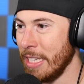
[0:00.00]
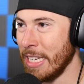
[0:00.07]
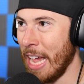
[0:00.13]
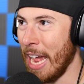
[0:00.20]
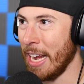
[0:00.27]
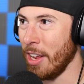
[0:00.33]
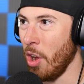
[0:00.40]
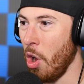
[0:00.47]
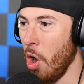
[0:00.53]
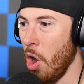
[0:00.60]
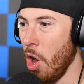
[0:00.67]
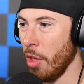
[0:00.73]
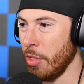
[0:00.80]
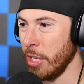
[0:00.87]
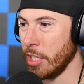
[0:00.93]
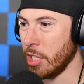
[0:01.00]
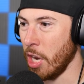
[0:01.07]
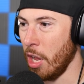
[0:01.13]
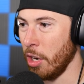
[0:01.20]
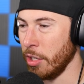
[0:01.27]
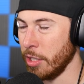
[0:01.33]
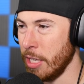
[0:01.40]
He's adding all these
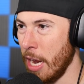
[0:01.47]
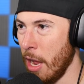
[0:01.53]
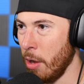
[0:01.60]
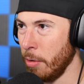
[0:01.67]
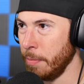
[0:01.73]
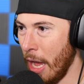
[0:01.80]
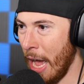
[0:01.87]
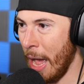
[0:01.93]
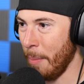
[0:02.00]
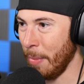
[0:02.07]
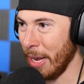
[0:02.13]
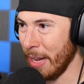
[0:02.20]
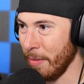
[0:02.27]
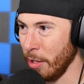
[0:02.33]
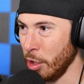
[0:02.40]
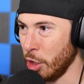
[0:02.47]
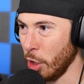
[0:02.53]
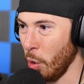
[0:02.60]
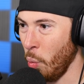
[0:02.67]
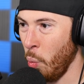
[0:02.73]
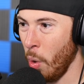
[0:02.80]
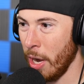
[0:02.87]
colors now. I'm not even
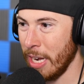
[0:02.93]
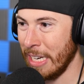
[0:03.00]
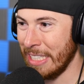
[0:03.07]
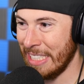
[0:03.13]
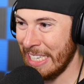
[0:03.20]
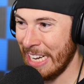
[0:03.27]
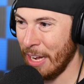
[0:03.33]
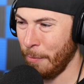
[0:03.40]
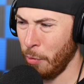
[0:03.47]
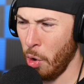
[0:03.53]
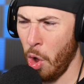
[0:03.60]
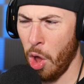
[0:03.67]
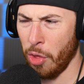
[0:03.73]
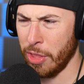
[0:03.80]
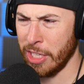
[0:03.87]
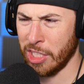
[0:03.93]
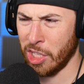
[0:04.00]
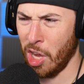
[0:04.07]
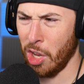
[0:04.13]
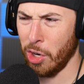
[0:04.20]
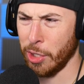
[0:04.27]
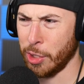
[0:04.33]
sure what it's needed for all these
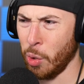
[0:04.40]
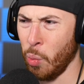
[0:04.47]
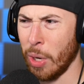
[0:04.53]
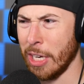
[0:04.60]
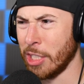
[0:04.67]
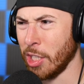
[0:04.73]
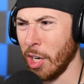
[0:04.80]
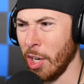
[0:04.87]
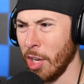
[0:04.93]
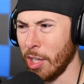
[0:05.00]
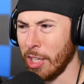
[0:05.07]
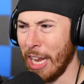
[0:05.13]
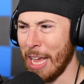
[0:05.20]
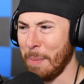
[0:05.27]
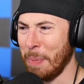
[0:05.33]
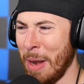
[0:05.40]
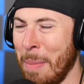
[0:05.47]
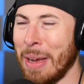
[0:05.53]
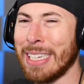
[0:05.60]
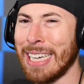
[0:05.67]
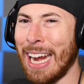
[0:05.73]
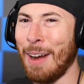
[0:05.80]
colors or what it's gonna look like, but
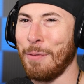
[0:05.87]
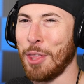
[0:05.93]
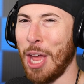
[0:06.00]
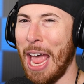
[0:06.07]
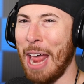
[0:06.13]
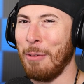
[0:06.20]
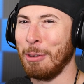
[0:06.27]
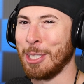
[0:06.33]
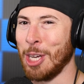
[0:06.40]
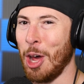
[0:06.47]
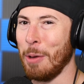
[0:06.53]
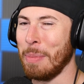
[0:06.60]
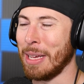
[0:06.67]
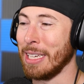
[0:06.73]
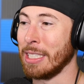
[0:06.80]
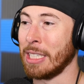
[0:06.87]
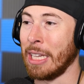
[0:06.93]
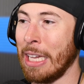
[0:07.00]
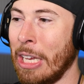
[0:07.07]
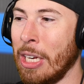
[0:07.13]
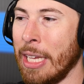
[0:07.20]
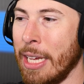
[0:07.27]
I'm excited for the end result because
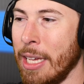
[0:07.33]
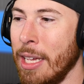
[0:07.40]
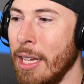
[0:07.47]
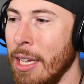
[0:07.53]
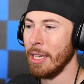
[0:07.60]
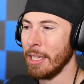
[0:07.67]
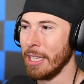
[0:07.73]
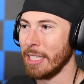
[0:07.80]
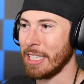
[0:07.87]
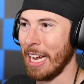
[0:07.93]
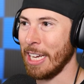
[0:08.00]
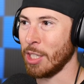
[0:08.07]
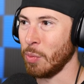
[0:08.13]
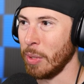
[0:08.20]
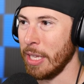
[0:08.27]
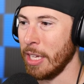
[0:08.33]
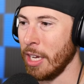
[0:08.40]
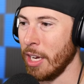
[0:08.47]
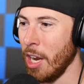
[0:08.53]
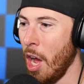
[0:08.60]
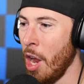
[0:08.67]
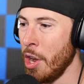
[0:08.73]
clearly this guy's really
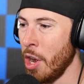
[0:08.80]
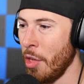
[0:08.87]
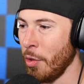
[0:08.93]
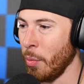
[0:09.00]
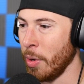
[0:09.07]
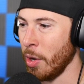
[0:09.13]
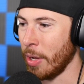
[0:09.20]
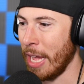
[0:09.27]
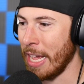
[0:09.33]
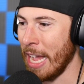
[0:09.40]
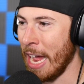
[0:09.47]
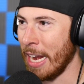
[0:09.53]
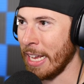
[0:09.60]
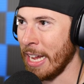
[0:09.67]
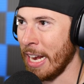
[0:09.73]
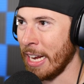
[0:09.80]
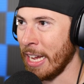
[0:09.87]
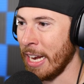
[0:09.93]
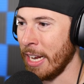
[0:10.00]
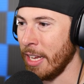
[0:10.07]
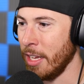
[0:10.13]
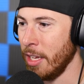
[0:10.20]
good. Another one. Okay, got
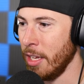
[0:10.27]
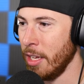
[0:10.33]
it.